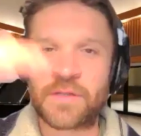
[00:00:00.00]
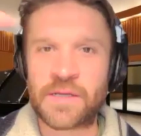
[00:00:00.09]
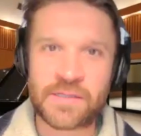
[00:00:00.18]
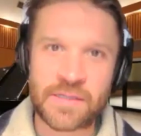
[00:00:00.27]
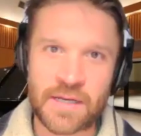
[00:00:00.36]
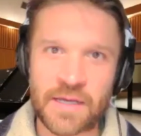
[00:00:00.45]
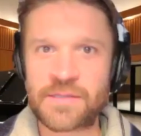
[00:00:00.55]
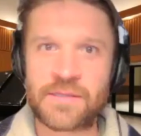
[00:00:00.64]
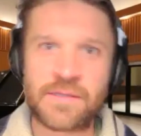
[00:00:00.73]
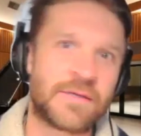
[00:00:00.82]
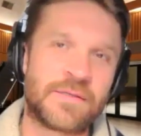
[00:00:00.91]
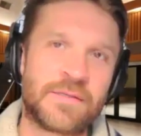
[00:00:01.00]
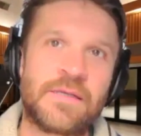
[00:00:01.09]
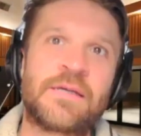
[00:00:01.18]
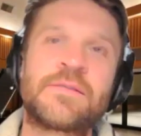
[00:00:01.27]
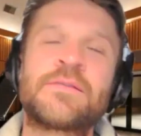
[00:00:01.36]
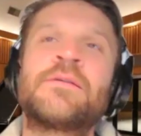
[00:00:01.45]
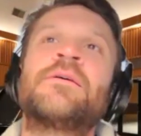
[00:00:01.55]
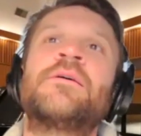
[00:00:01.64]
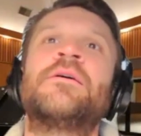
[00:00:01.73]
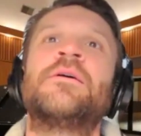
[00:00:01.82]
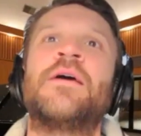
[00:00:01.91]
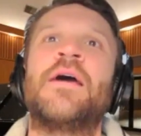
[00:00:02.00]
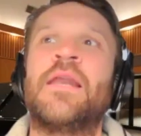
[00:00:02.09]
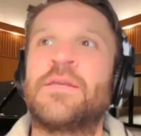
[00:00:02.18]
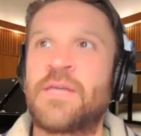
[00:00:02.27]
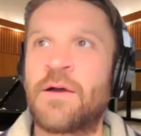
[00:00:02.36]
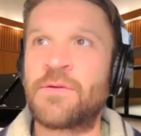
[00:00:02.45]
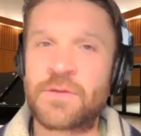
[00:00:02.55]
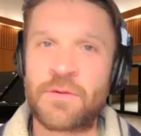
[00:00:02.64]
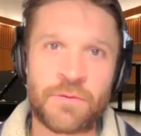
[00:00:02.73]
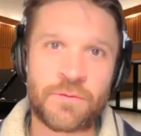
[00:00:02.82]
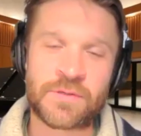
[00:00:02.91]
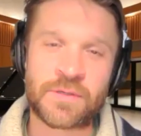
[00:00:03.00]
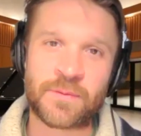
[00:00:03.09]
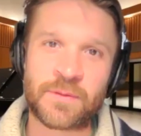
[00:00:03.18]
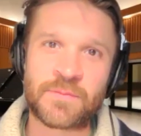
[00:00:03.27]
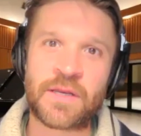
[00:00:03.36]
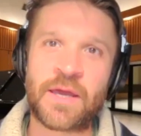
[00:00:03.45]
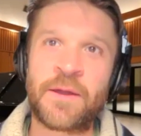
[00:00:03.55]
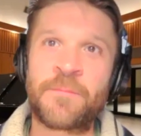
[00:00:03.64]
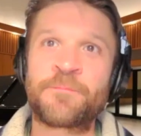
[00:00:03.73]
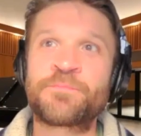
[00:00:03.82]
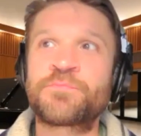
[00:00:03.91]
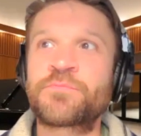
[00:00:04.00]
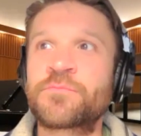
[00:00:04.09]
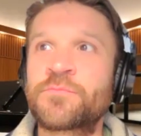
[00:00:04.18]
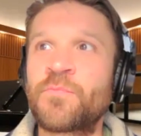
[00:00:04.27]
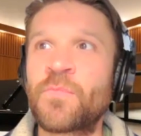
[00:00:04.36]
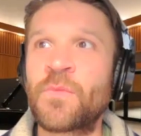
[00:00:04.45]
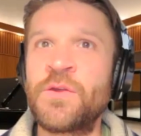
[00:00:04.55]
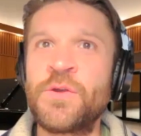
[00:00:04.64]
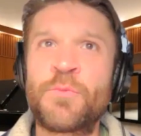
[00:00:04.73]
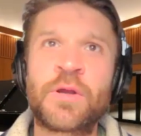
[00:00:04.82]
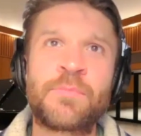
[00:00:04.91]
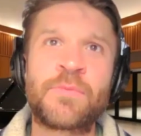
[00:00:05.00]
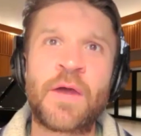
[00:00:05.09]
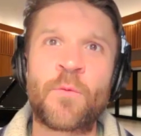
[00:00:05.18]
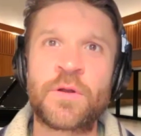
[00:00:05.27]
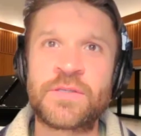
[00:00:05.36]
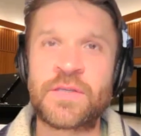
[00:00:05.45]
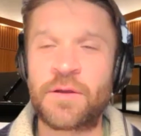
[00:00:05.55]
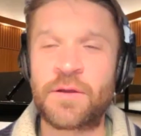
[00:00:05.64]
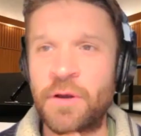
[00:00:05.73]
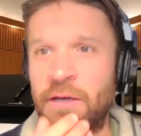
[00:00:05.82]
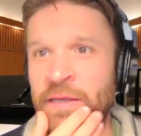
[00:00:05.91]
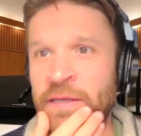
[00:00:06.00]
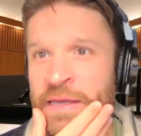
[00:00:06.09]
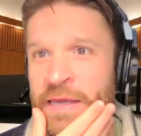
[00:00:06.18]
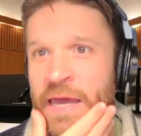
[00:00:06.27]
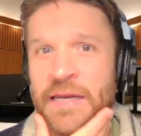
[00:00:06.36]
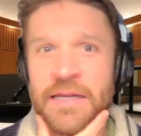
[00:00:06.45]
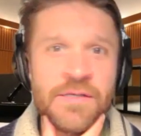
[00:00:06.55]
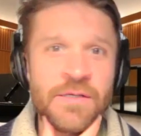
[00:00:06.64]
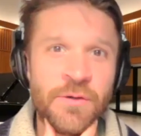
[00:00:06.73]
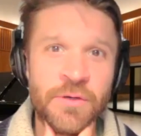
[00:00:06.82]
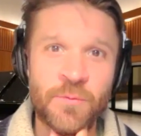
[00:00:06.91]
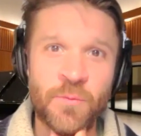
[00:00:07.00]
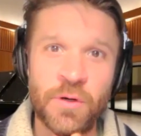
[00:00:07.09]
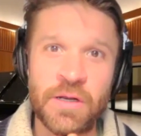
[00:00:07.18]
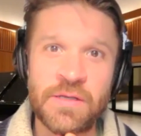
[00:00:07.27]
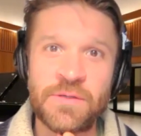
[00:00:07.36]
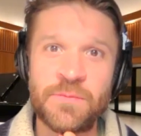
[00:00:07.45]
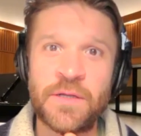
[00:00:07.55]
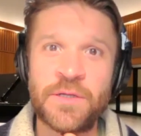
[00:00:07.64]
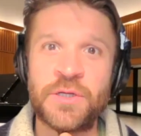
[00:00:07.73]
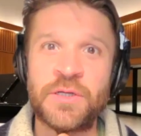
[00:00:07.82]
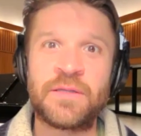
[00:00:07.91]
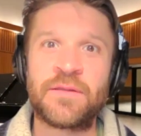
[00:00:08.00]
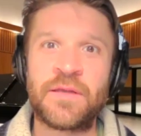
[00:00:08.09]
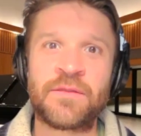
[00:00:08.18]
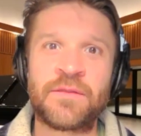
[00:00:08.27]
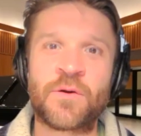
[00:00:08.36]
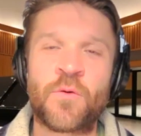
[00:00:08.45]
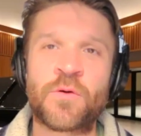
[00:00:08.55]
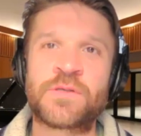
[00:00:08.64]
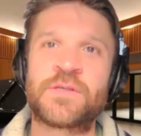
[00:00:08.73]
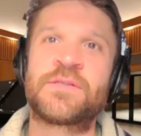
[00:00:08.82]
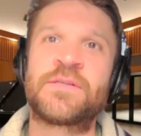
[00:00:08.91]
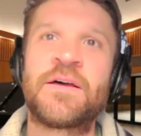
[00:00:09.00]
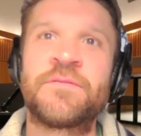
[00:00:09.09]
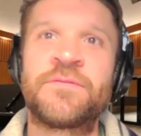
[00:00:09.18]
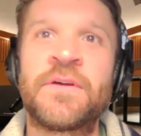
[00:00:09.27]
you get to the next and the next and the next. And as I was going through some of them today, you bring up that word sacred, and it is a loaded word, as you mentioned in the course itself.